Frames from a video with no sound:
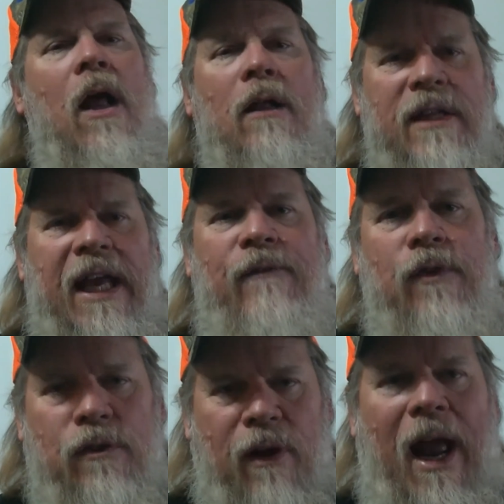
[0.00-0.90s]
leave
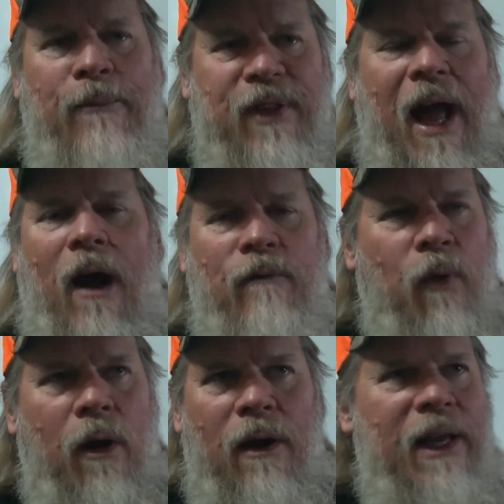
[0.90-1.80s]
your traps out for
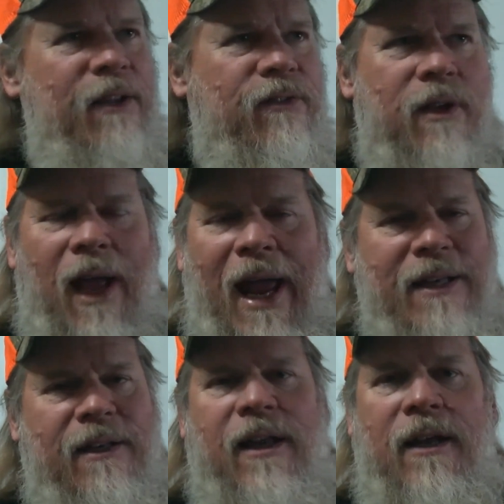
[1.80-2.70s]
at least 8
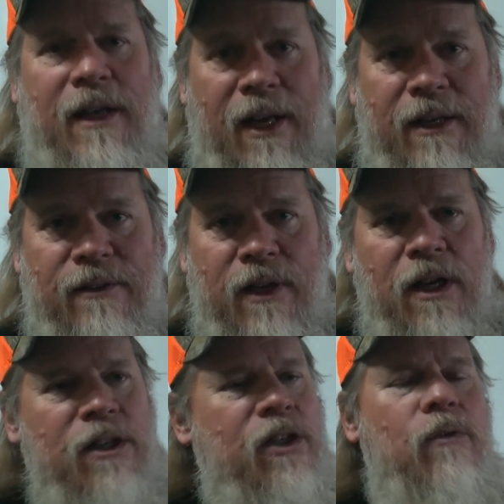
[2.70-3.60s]
to 10 days.
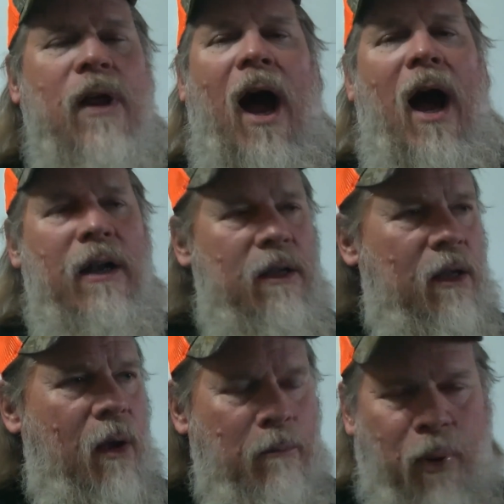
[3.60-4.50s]
Do not
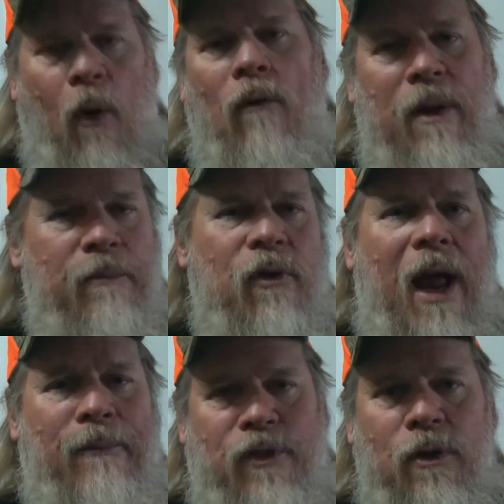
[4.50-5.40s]
pull them
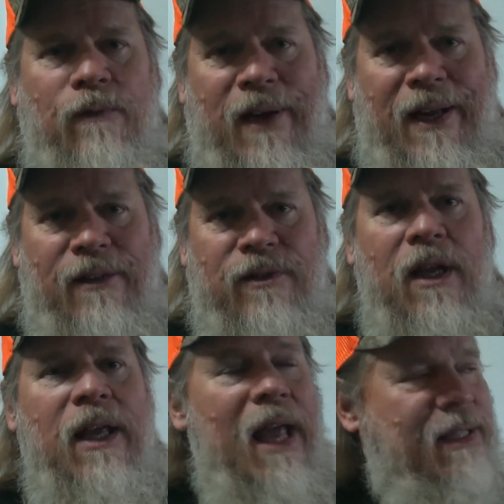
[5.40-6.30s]
traps too fast.
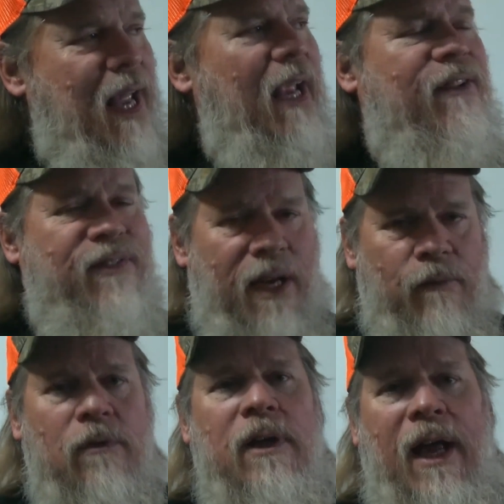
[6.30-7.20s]
It takes
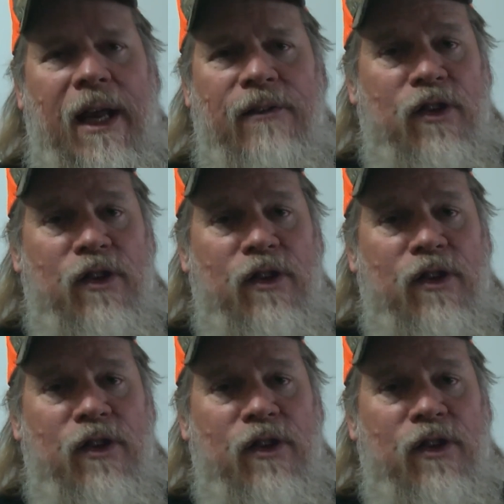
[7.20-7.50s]
several days,